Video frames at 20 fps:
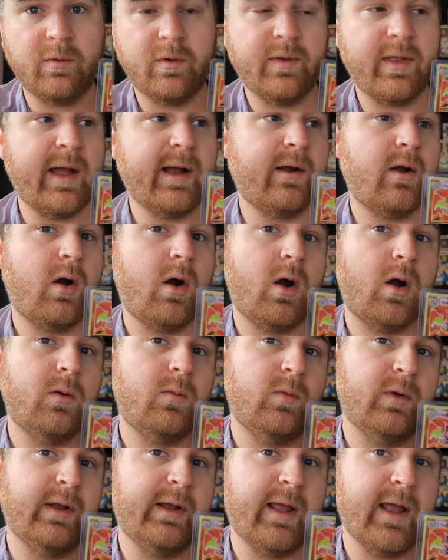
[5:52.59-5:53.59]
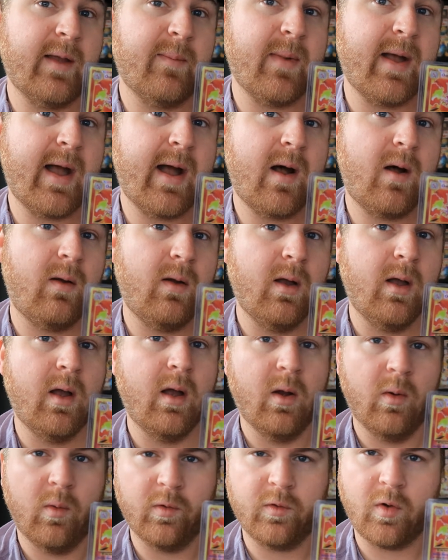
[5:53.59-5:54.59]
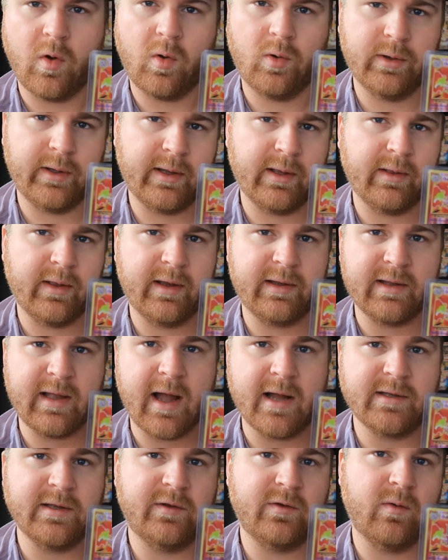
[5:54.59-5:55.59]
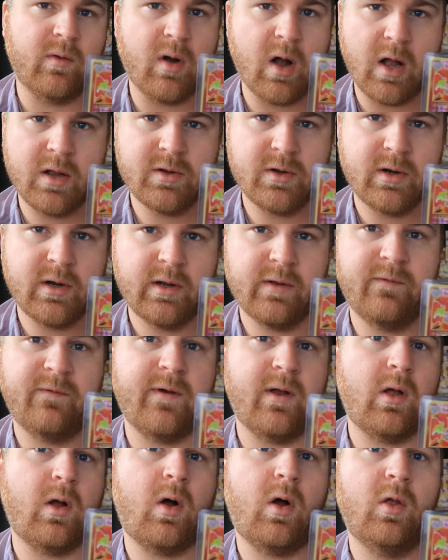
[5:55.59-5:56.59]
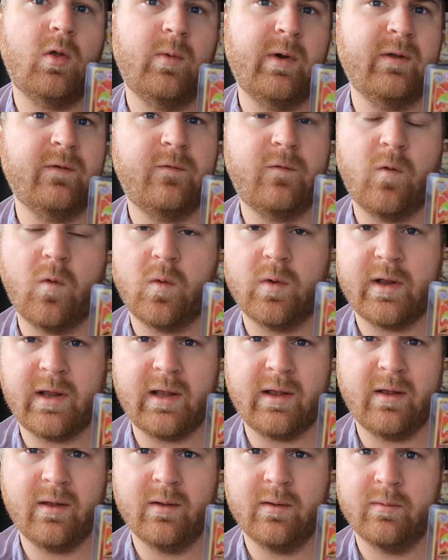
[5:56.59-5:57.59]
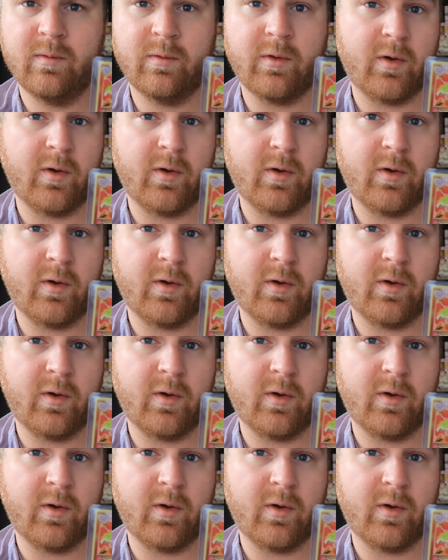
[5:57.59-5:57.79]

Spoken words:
where that card when it came out was holding at like 90 to 100, fell all the way to 40,